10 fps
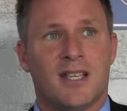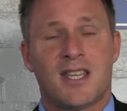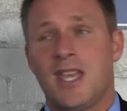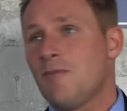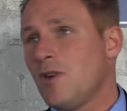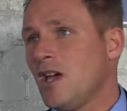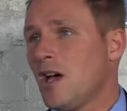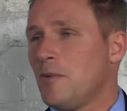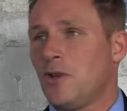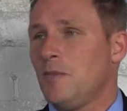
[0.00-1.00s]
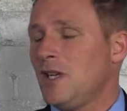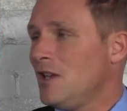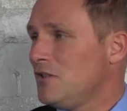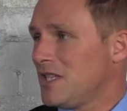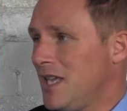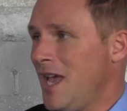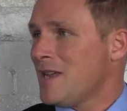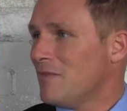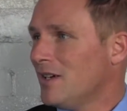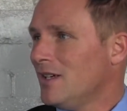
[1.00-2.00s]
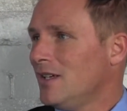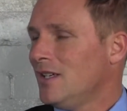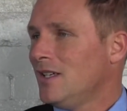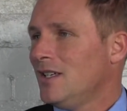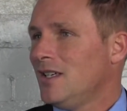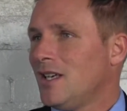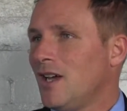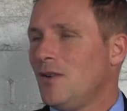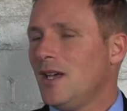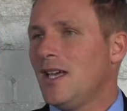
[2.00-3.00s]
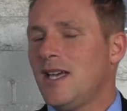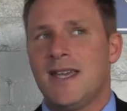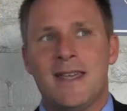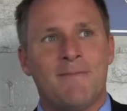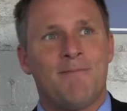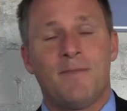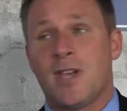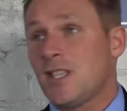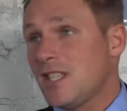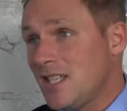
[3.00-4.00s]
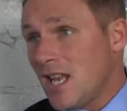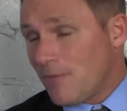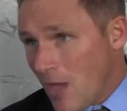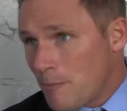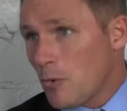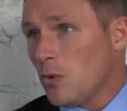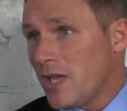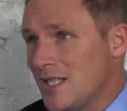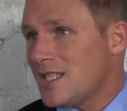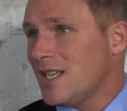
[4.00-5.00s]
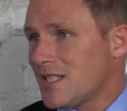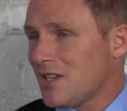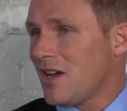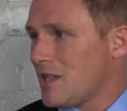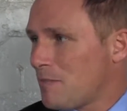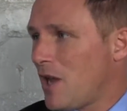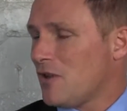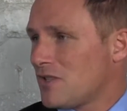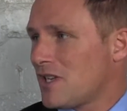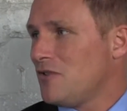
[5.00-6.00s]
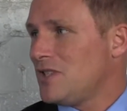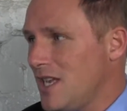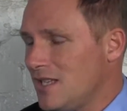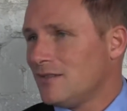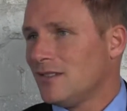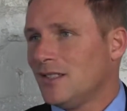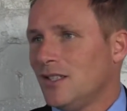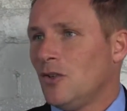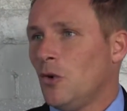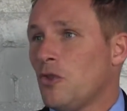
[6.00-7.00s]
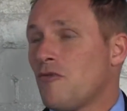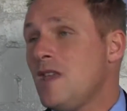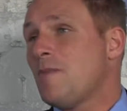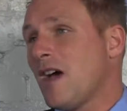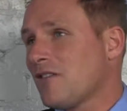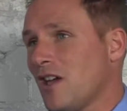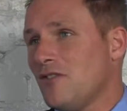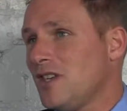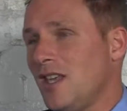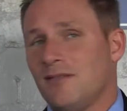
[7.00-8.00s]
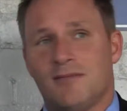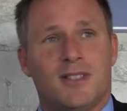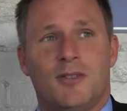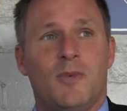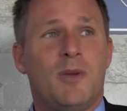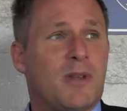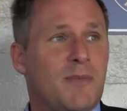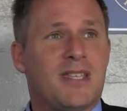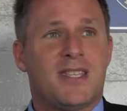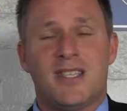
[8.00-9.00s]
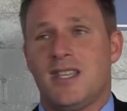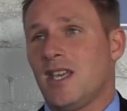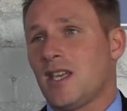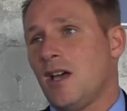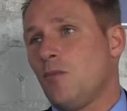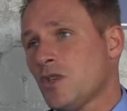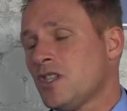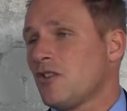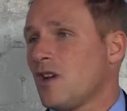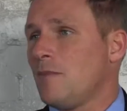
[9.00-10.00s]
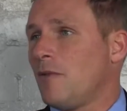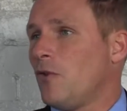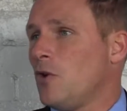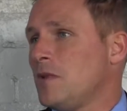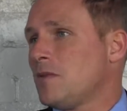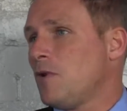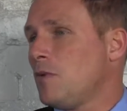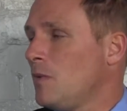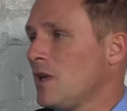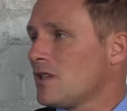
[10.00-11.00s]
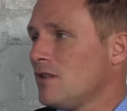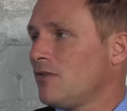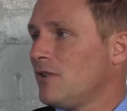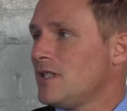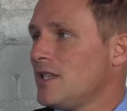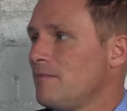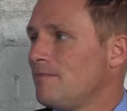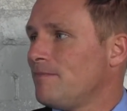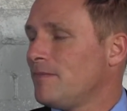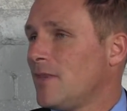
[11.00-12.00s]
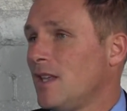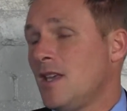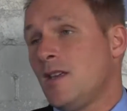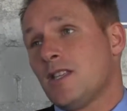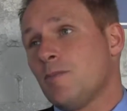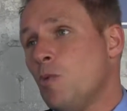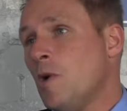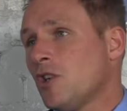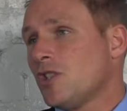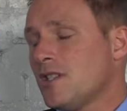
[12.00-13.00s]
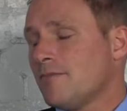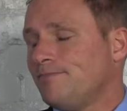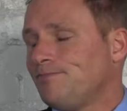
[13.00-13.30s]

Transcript: I keep re-harping on. We didn't lose the game. You know, and as I said, if that ball that hits the inside of the post goes in, or the rebound goes in, we would have been sitting here going, wasn't a great performance, but we won 2-3. Small margins.